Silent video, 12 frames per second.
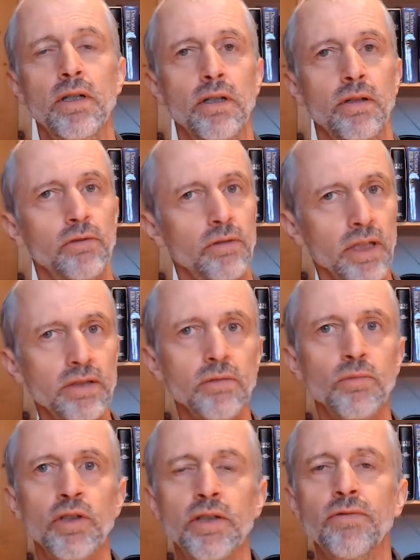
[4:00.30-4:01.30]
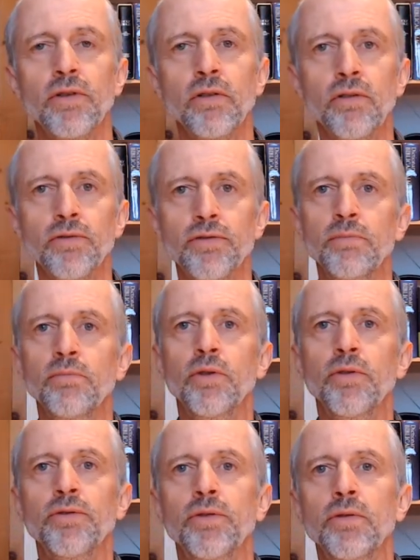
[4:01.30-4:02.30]
So that's a more difficult symbol
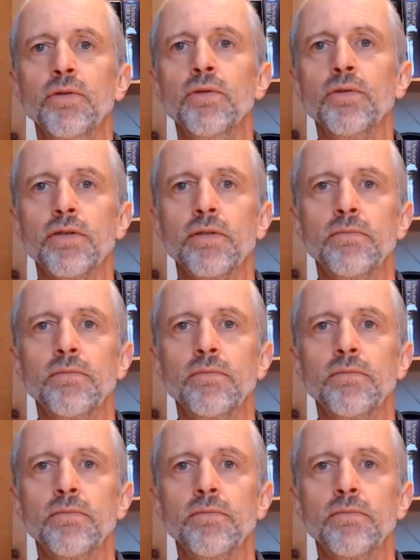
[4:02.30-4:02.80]
to use.